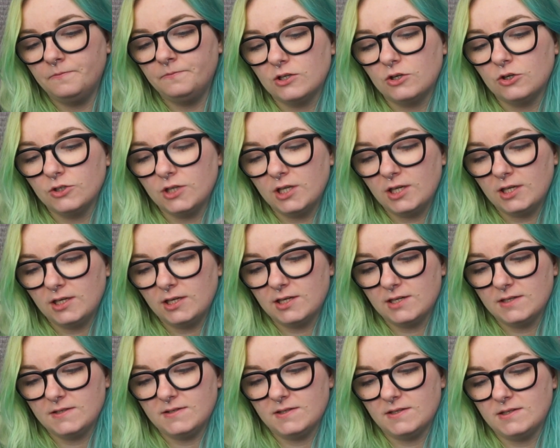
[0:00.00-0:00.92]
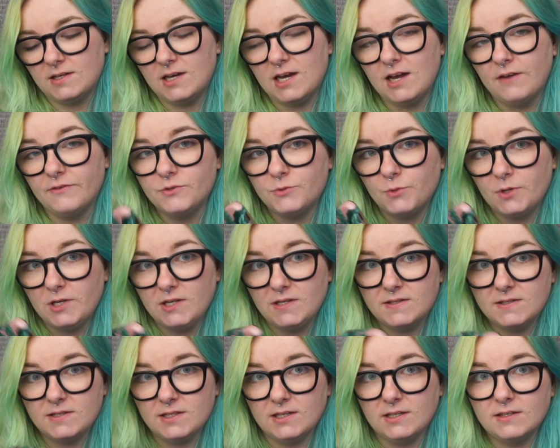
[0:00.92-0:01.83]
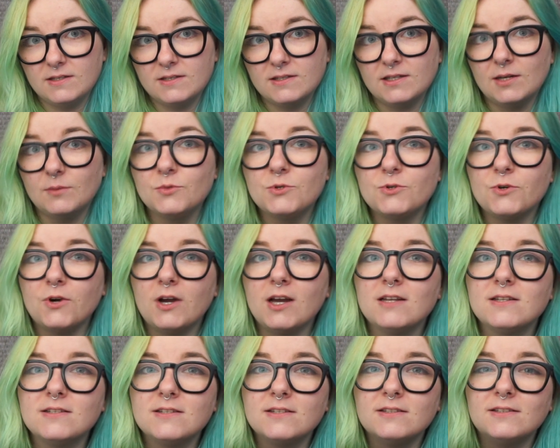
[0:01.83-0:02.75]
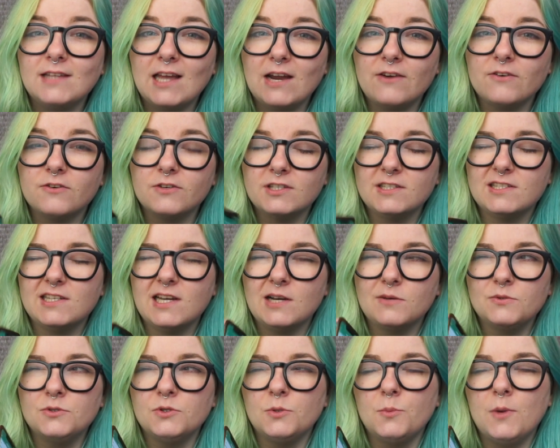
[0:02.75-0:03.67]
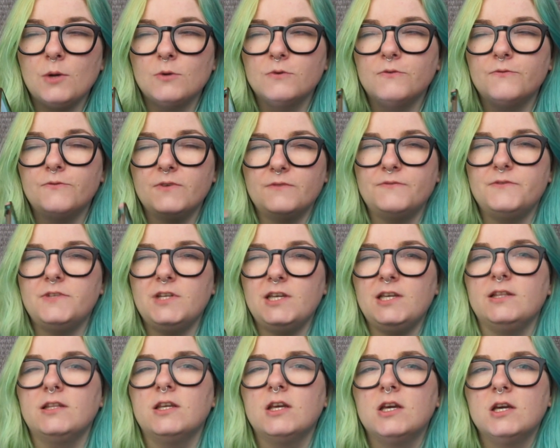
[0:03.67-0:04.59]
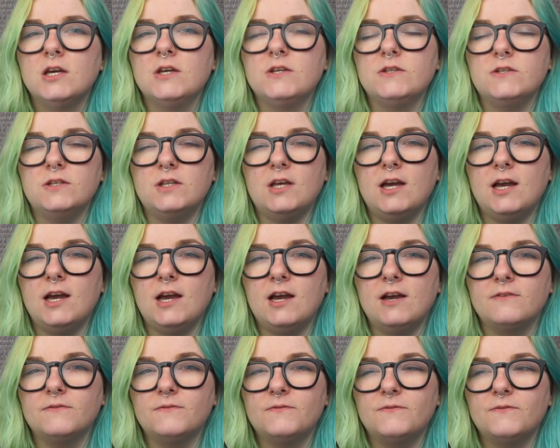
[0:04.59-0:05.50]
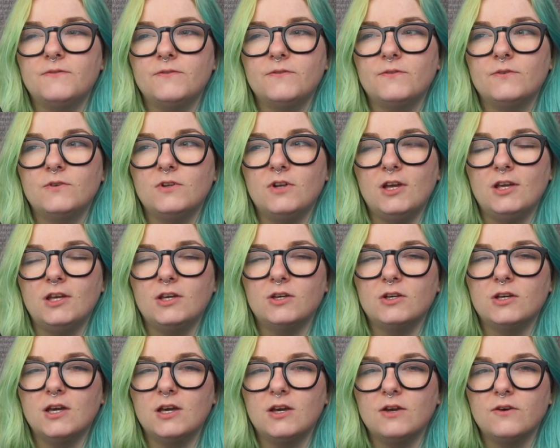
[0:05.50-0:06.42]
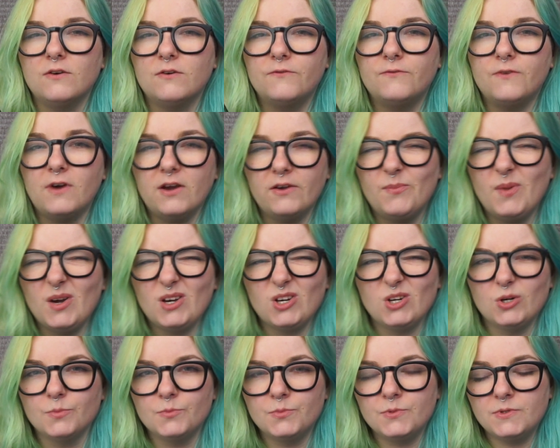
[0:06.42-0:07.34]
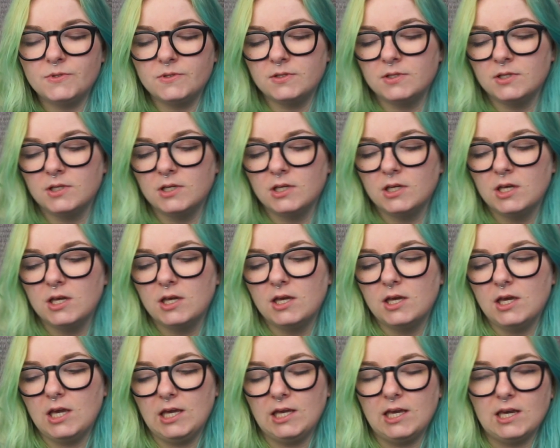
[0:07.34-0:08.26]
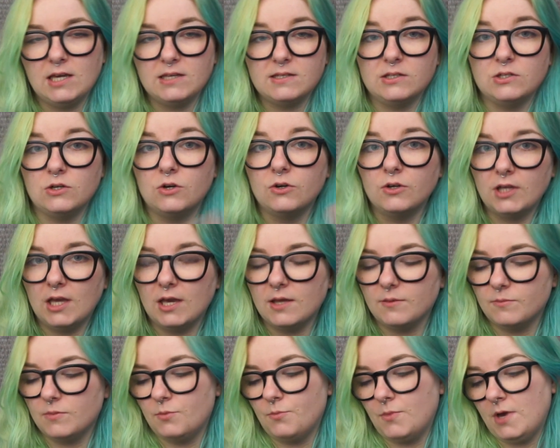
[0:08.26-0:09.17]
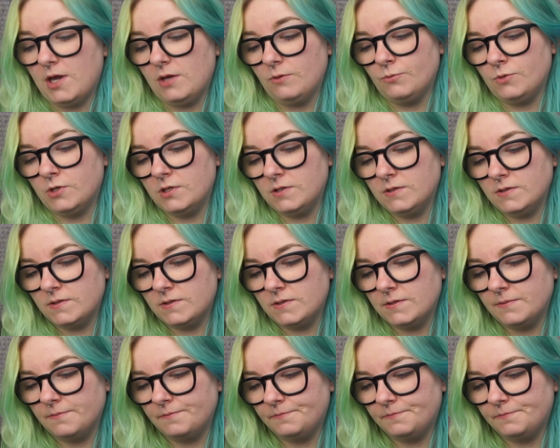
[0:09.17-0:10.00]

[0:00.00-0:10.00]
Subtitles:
On here it says that I have 26. I'm trying to narrow it down to about 15 so that I have like 5 backups in case I don't get my main ones.